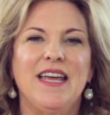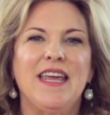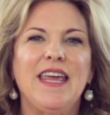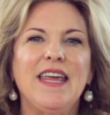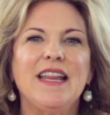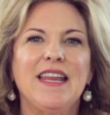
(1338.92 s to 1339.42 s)

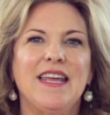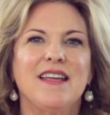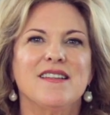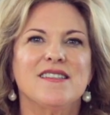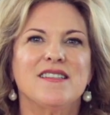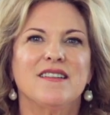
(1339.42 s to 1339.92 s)

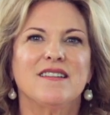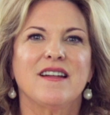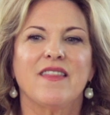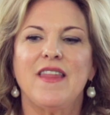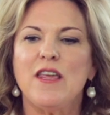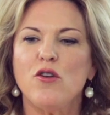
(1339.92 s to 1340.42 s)
Healings
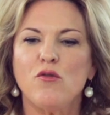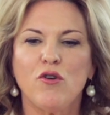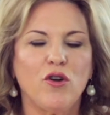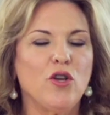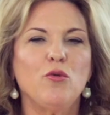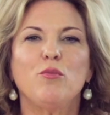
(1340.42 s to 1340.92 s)
that you
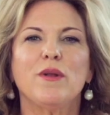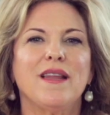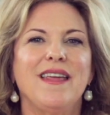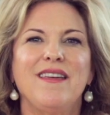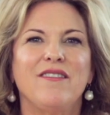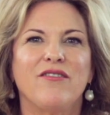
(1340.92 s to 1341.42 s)
couldn't
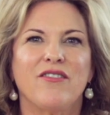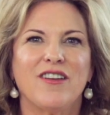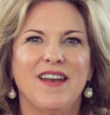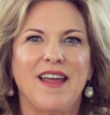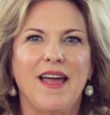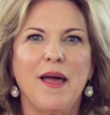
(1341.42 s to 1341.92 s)
believe
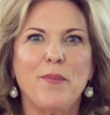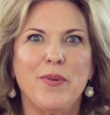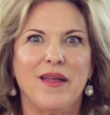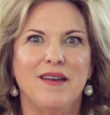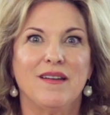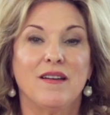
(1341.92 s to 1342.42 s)
could
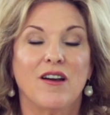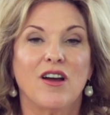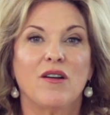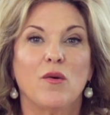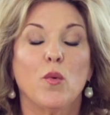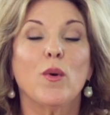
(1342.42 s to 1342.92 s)
happen
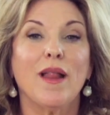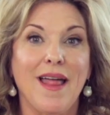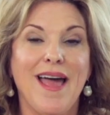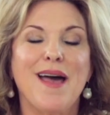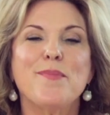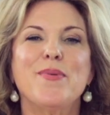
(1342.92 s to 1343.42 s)
will
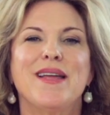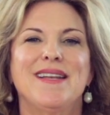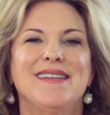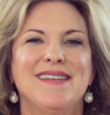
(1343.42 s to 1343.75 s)
happen.